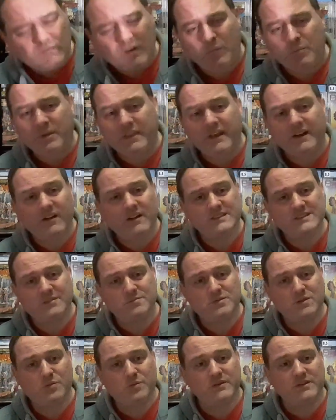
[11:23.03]
But then I
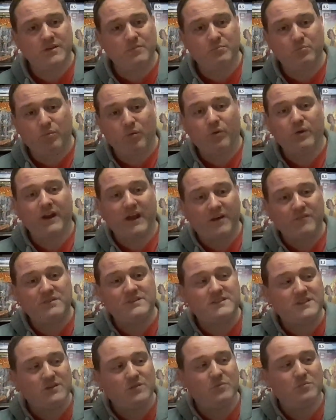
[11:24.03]
subsequently bought every
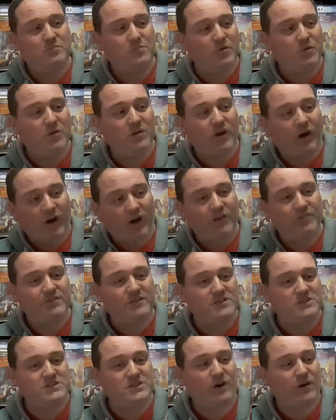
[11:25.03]
single book off the
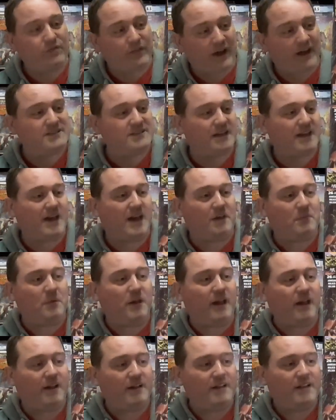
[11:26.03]
shelf as it came
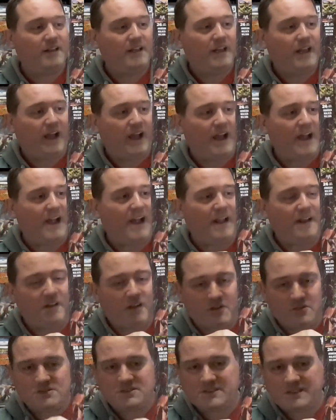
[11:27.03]
out, and
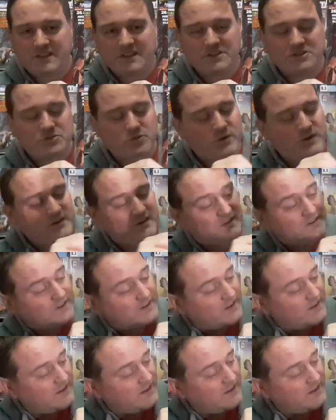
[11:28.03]
I was still enjoying it.